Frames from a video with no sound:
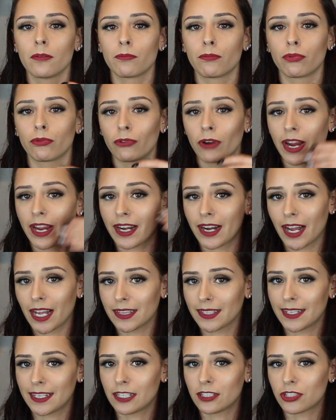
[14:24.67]
bright
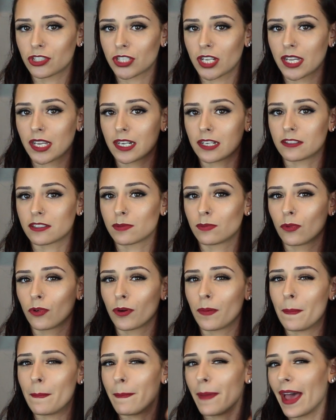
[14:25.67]
highlighting shade, and it's
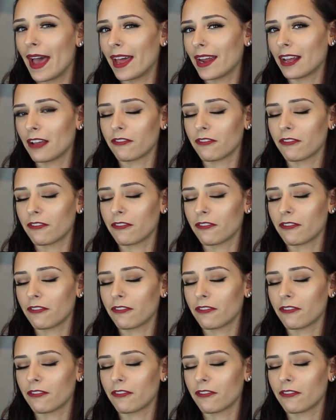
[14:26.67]
more matte.